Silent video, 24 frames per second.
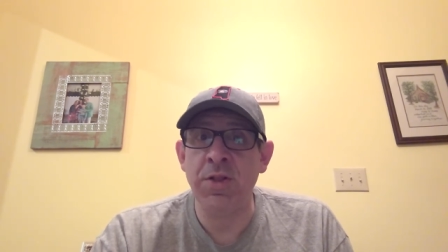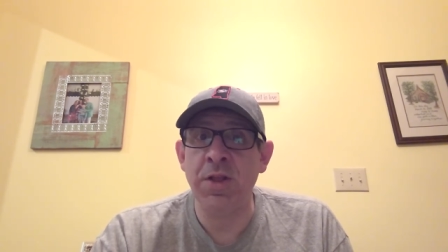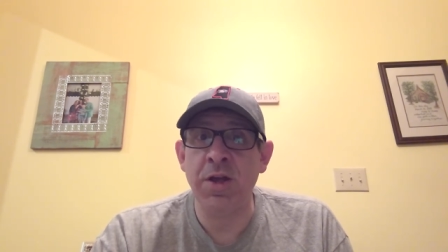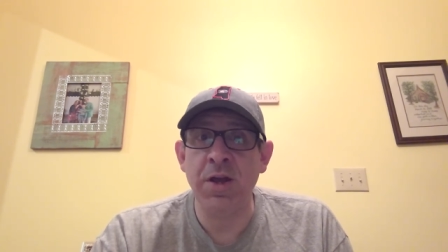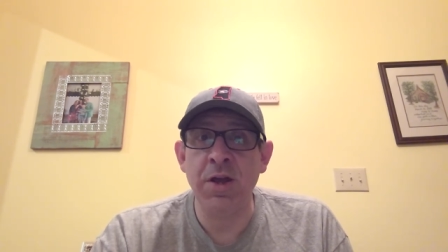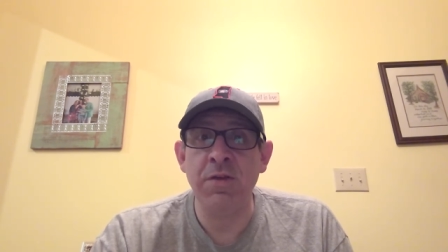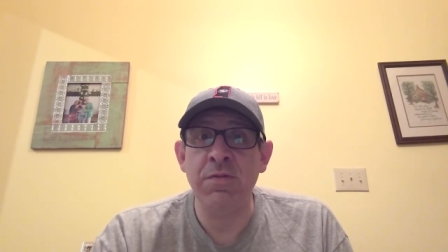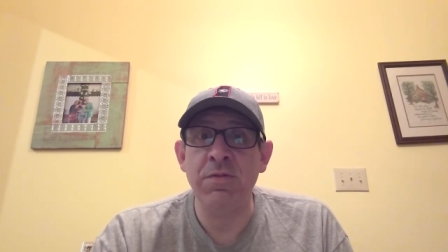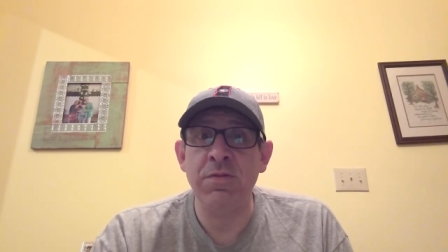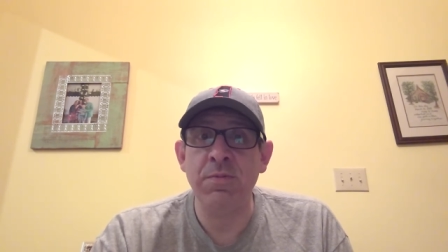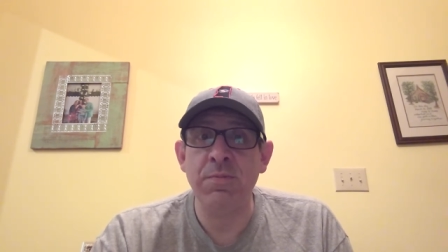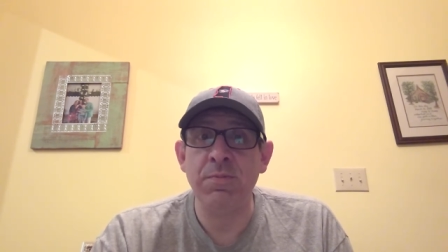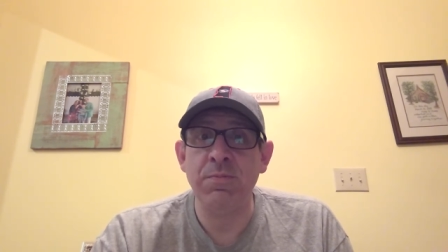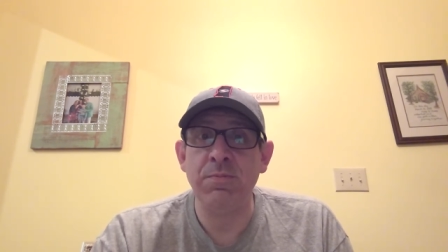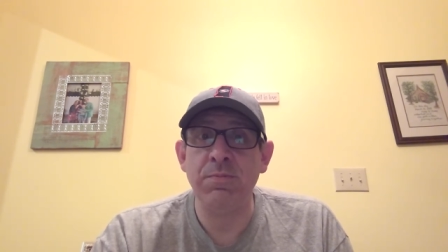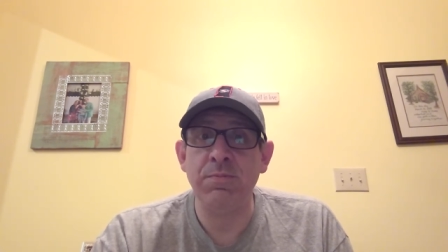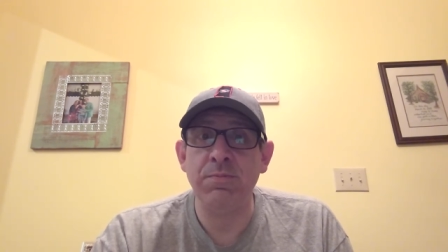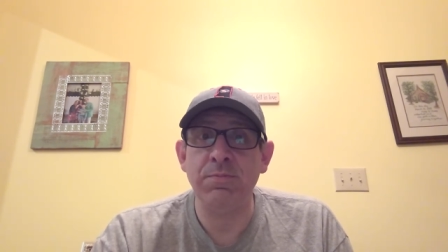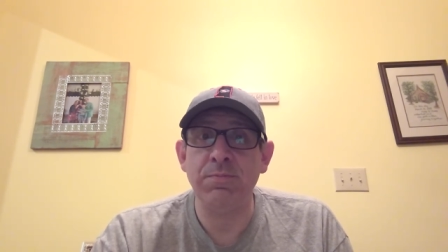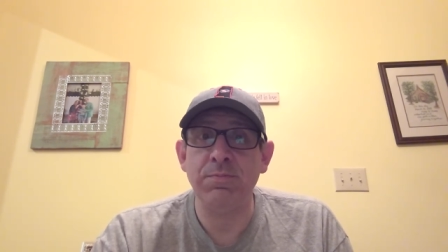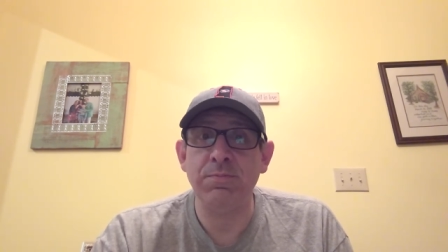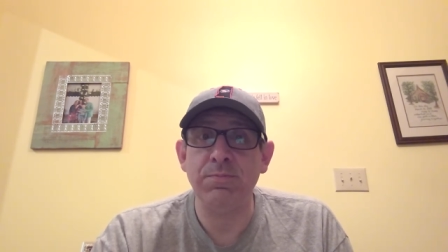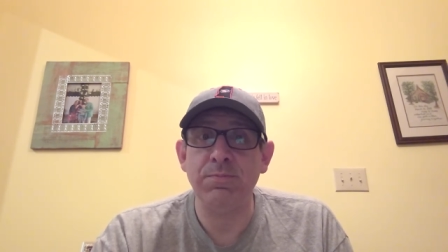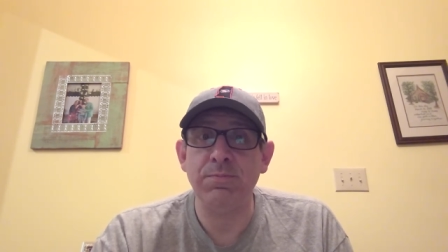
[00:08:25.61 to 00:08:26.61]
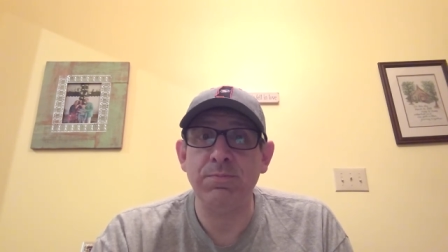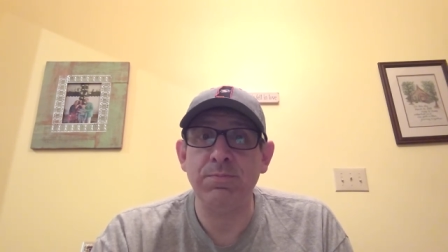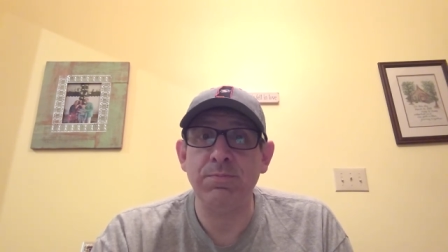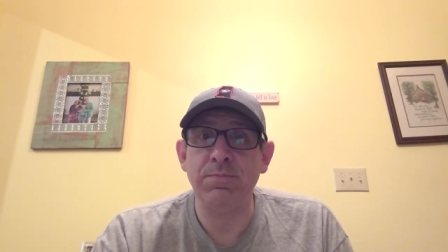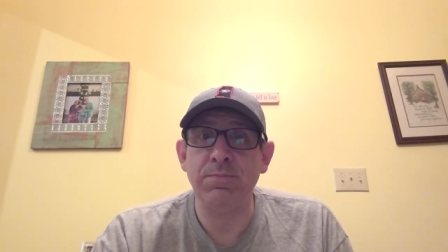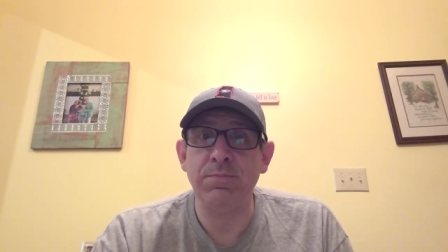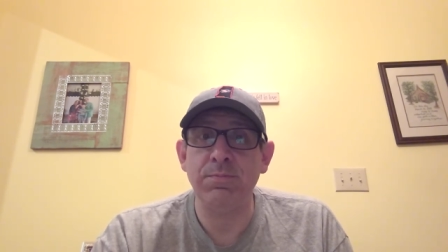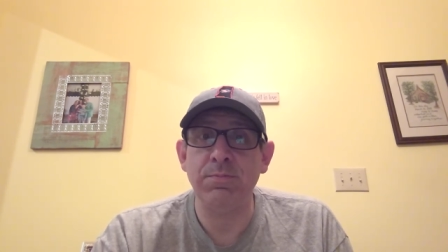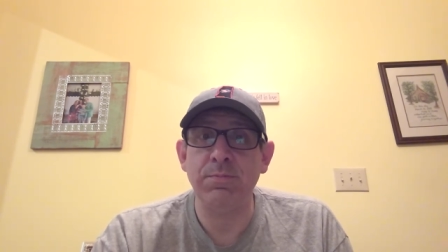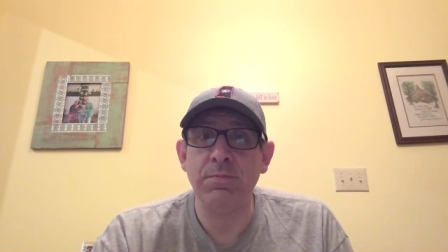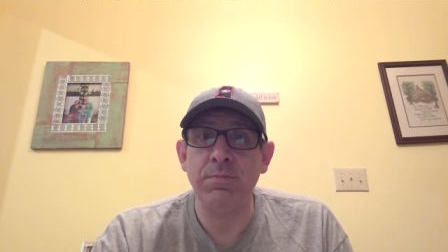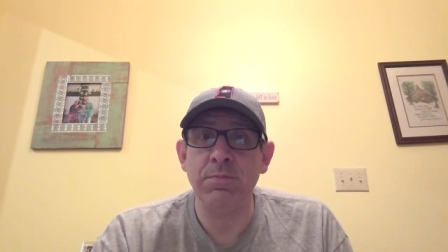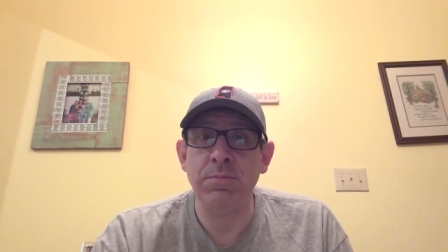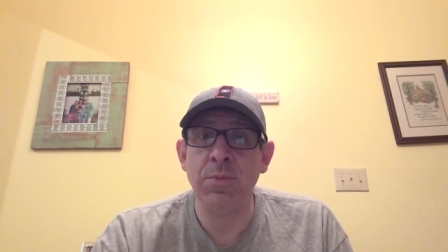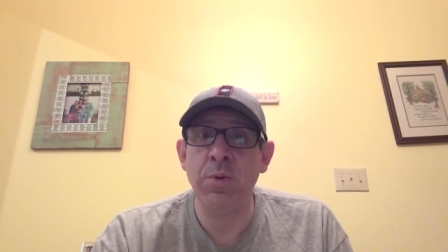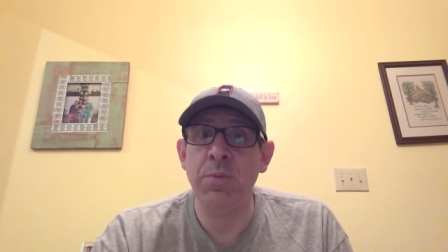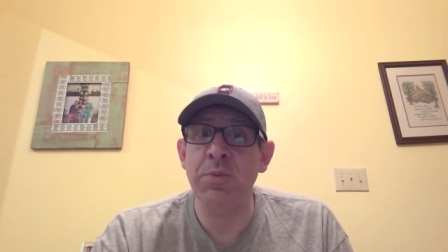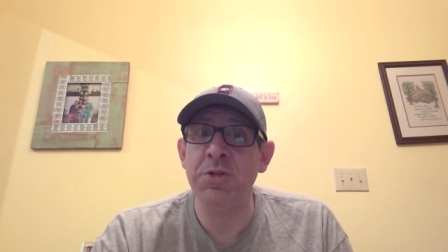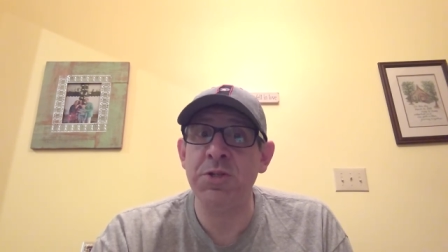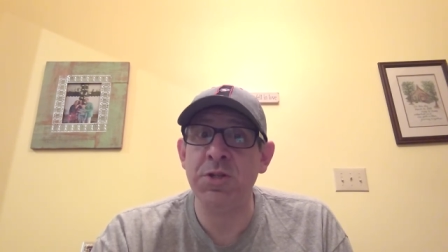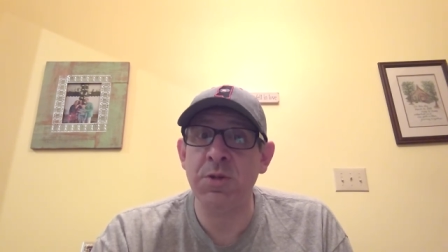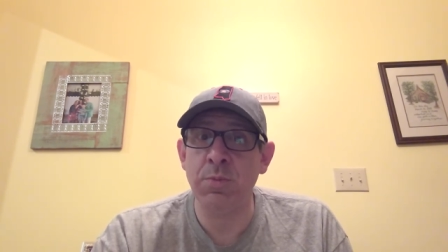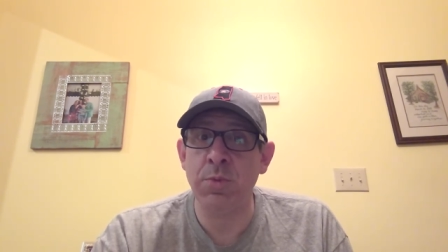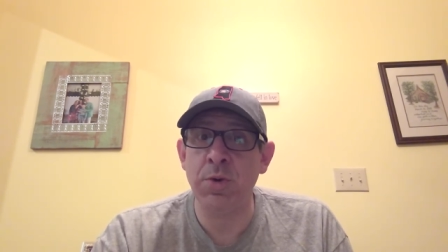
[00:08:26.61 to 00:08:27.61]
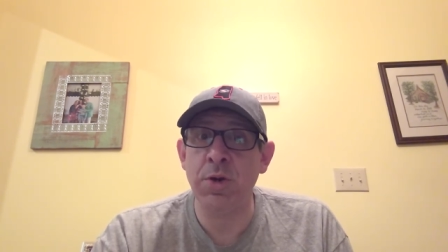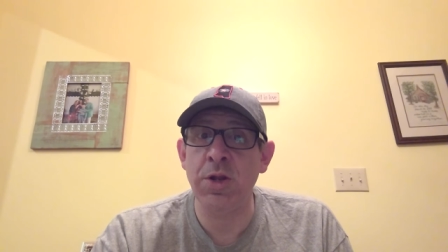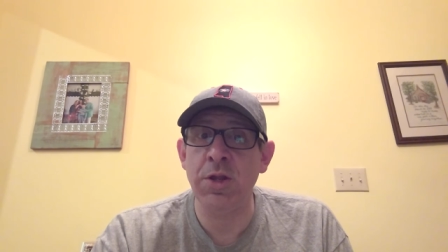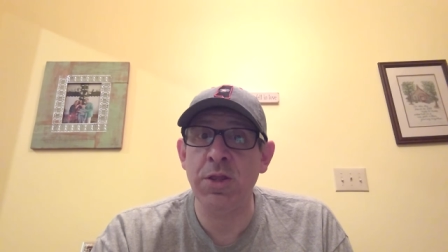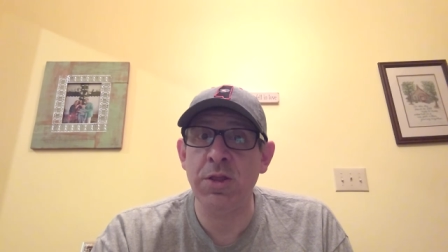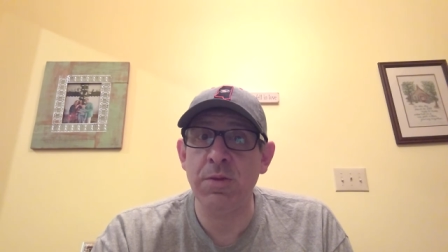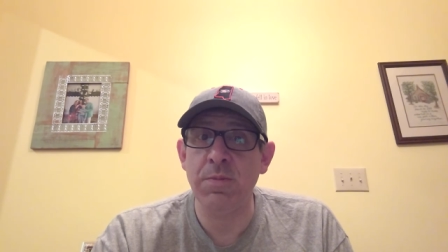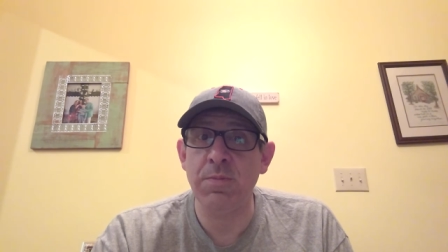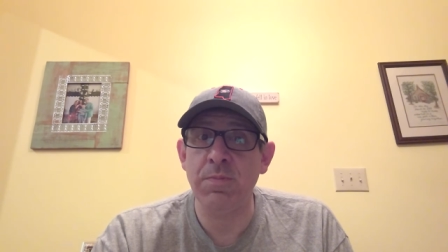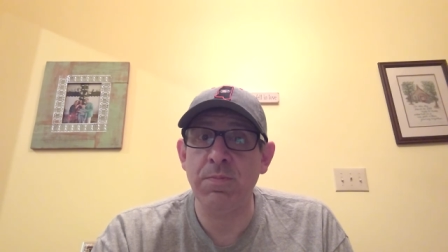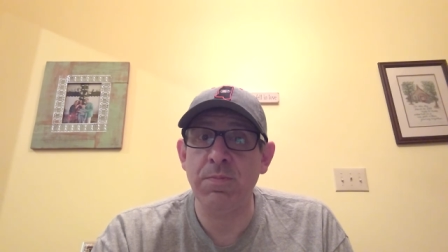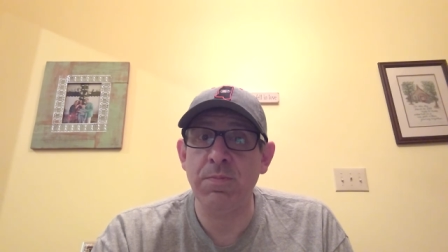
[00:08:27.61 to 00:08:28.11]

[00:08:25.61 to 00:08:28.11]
life, moments to breathe,